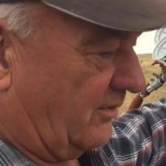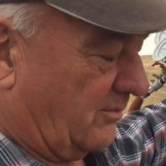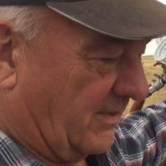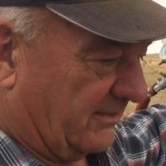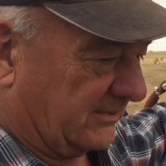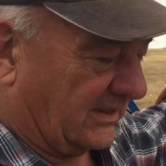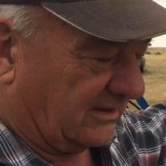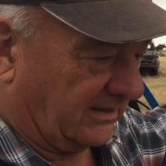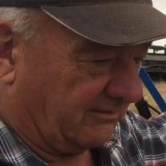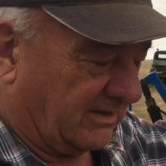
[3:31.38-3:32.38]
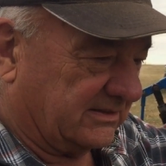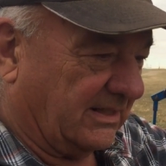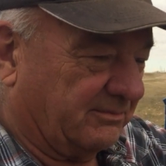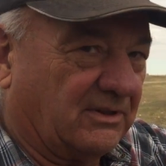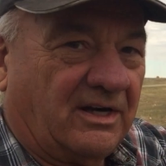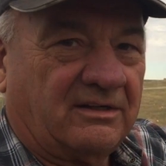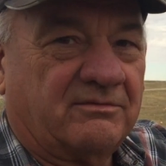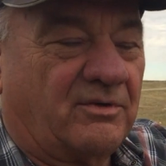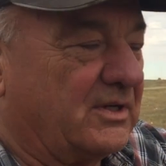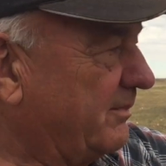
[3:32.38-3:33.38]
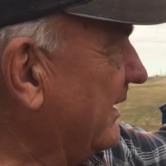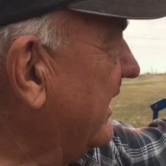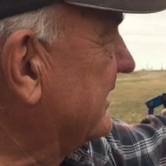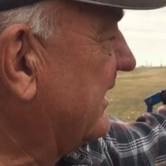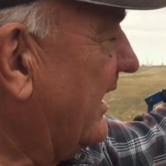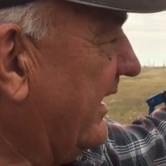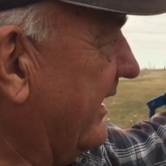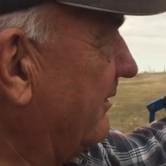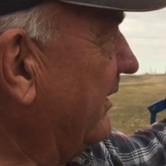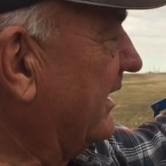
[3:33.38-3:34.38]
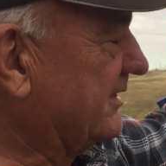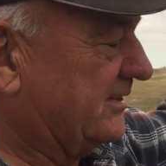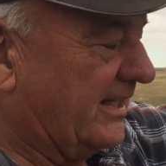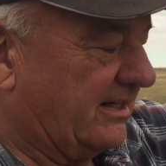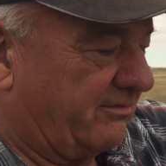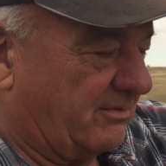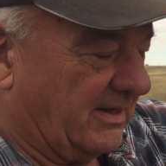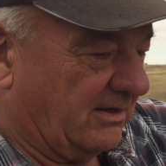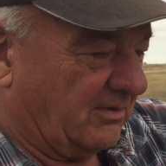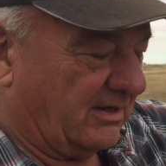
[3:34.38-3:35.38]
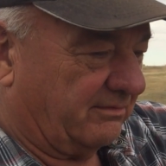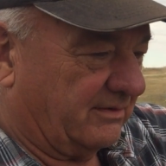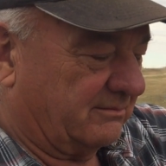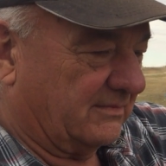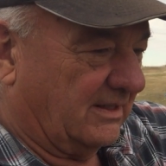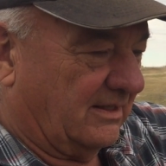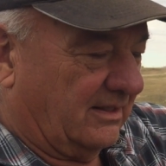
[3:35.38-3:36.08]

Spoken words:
flow pump that'll give us up to 140 psi, and we can set it from anywhere from